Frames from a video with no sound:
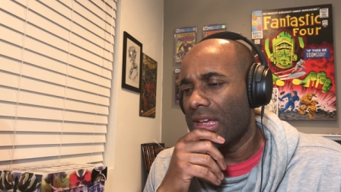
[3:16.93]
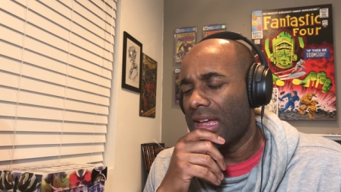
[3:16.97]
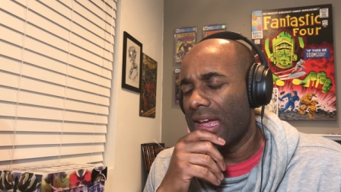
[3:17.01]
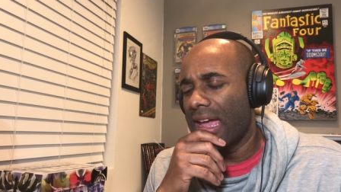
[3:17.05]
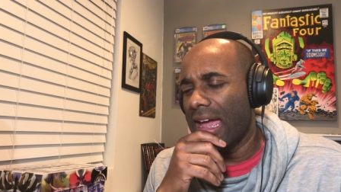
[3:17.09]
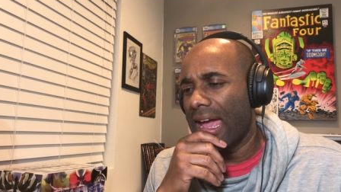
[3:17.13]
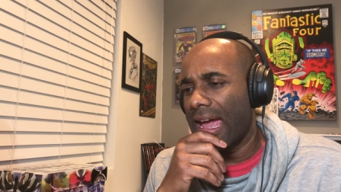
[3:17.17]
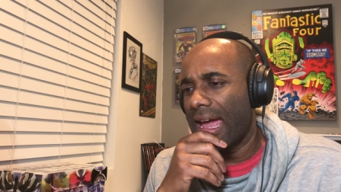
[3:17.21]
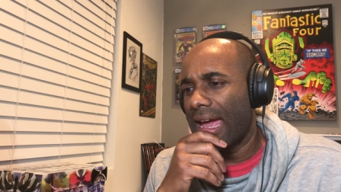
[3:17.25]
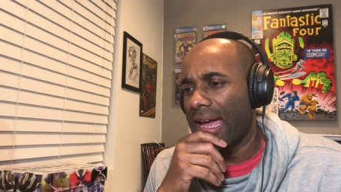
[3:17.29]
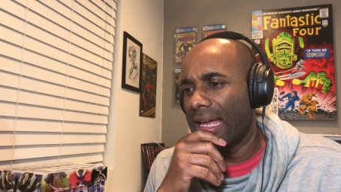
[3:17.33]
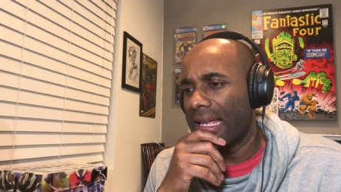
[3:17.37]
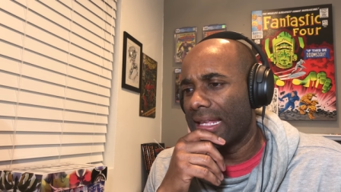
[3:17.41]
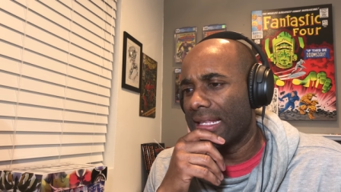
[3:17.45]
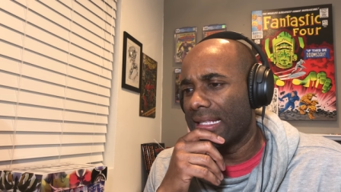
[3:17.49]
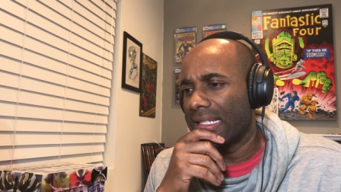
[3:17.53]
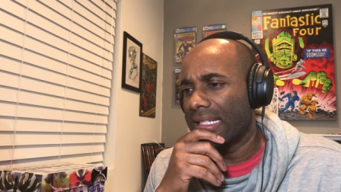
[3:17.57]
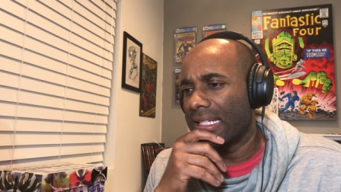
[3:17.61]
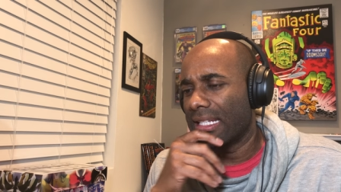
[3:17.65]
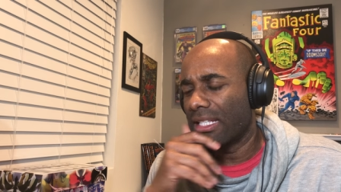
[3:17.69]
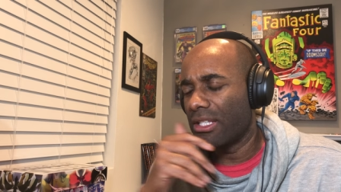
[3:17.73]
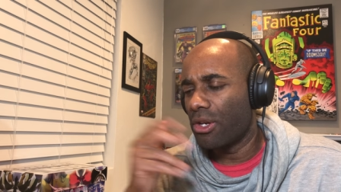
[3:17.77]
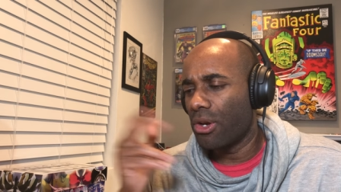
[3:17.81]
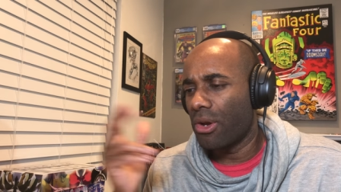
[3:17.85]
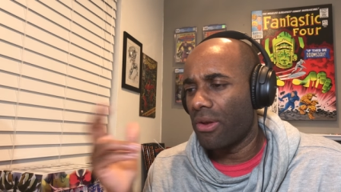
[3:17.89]

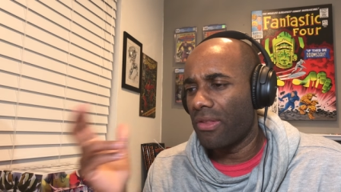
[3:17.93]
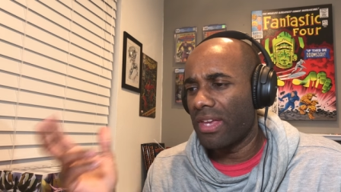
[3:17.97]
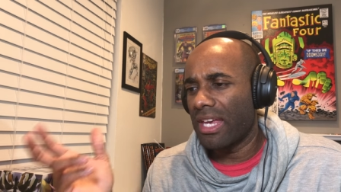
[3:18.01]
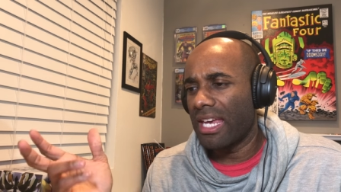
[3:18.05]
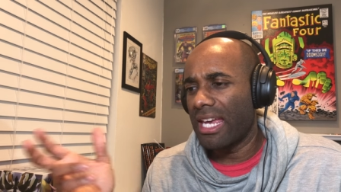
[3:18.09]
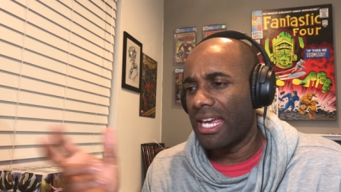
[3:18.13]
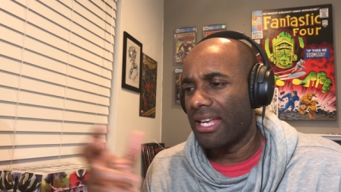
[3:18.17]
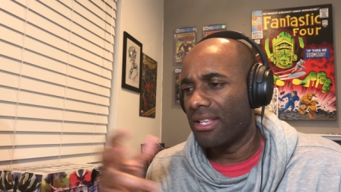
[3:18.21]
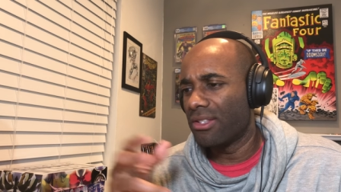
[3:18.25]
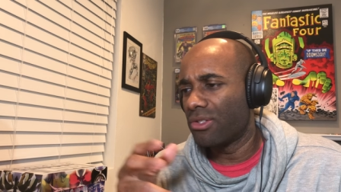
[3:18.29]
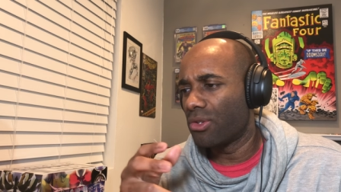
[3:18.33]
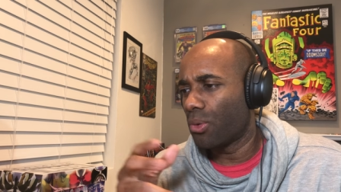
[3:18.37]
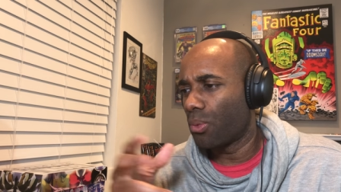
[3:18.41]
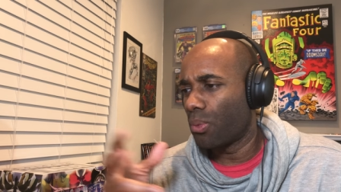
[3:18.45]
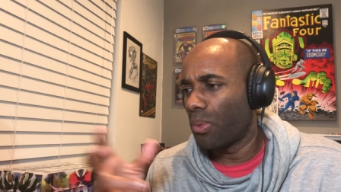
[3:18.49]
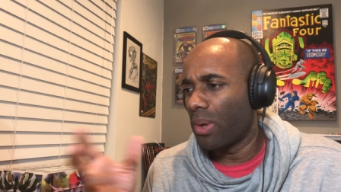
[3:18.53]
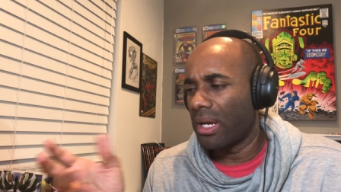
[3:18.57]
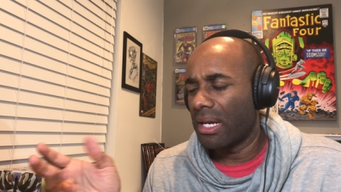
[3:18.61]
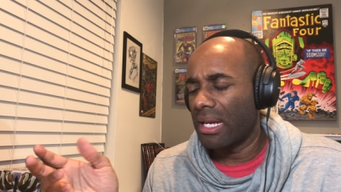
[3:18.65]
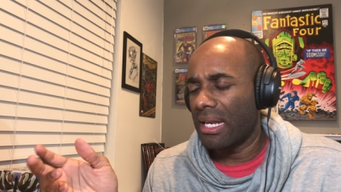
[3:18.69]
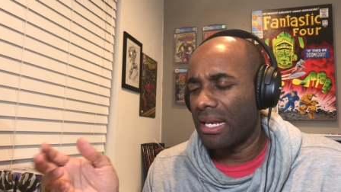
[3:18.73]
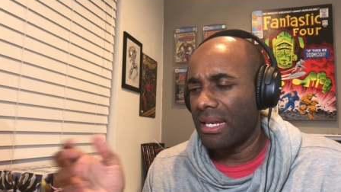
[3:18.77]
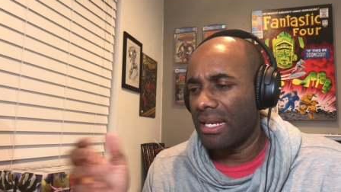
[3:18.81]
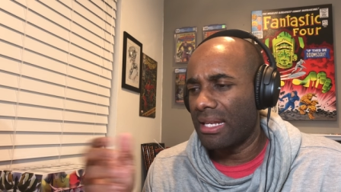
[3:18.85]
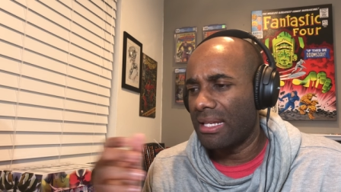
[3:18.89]
and you know the kids are
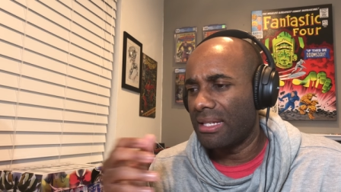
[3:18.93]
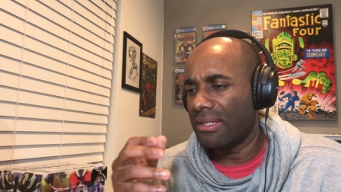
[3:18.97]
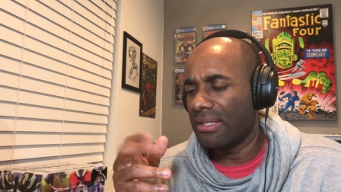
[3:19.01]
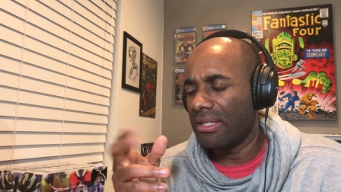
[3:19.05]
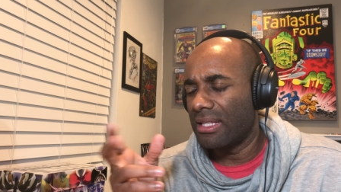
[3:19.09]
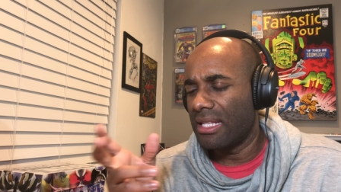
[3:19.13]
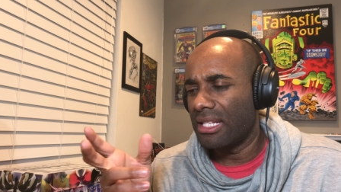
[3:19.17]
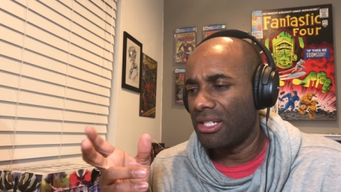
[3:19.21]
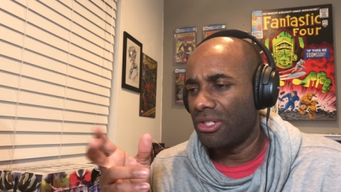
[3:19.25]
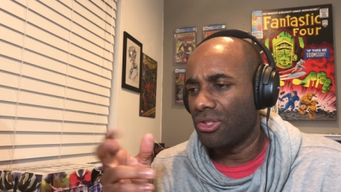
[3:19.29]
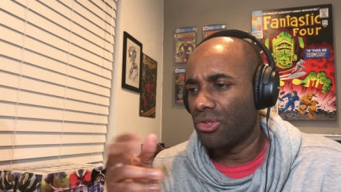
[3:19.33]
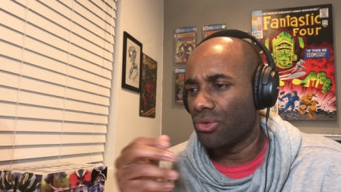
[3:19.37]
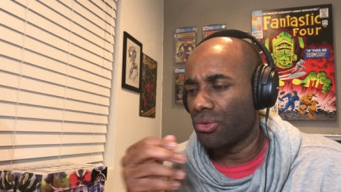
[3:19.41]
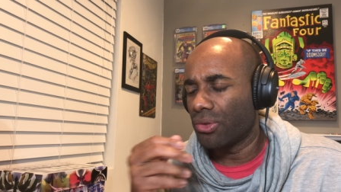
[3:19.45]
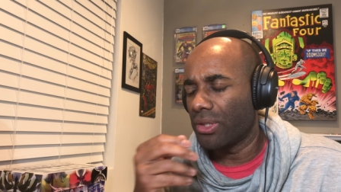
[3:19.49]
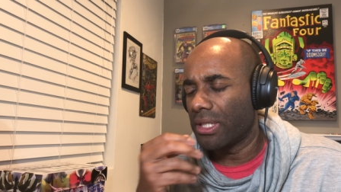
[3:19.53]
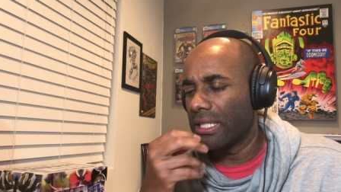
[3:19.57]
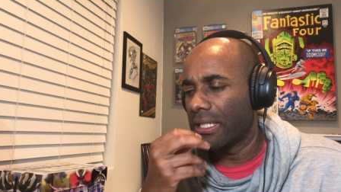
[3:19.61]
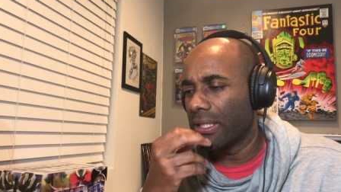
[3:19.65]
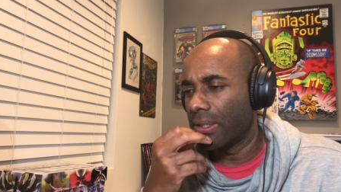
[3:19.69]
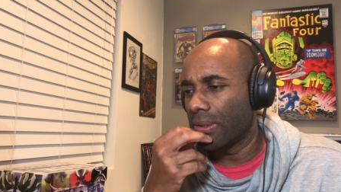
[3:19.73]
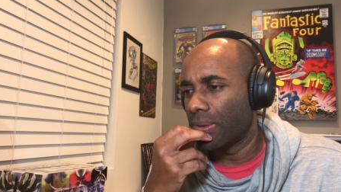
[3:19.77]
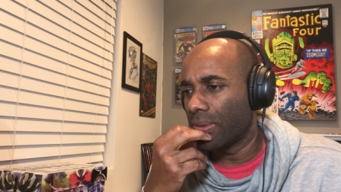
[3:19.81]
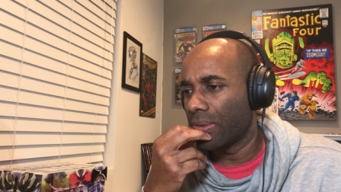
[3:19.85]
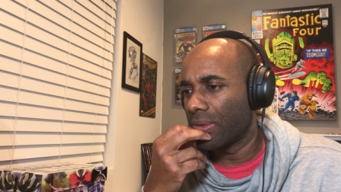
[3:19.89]
running these these
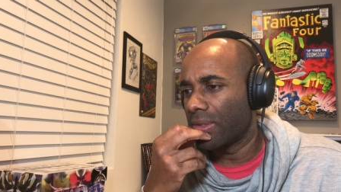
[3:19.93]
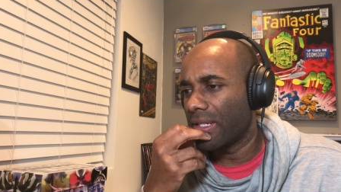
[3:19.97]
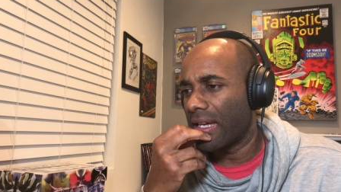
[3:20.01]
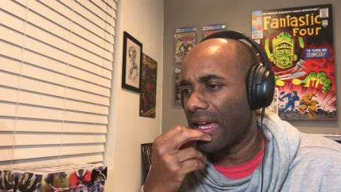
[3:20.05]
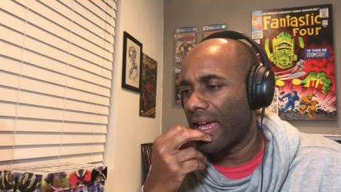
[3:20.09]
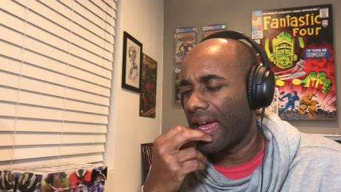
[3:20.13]
drills